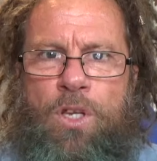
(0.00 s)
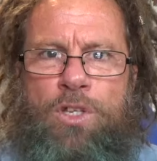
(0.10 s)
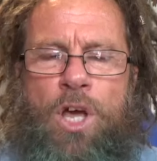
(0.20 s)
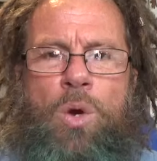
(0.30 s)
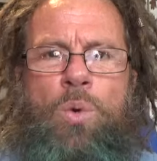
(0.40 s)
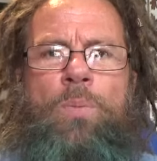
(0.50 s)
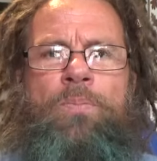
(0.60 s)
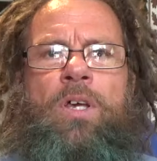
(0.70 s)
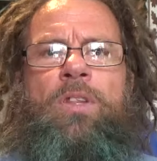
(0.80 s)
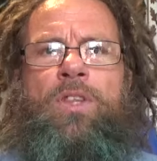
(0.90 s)
know
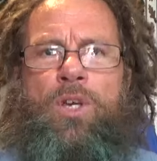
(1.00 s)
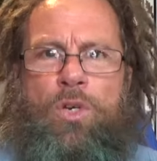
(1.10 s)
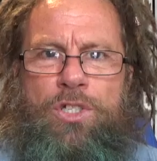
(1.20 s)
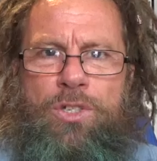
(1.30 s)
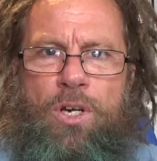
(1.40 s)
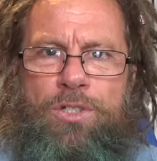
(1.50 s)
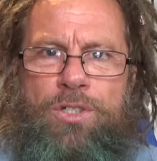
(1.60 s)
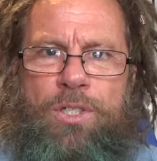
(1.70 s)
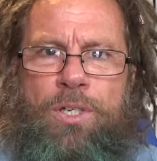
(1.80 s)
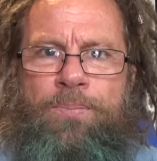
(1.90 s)
the Christos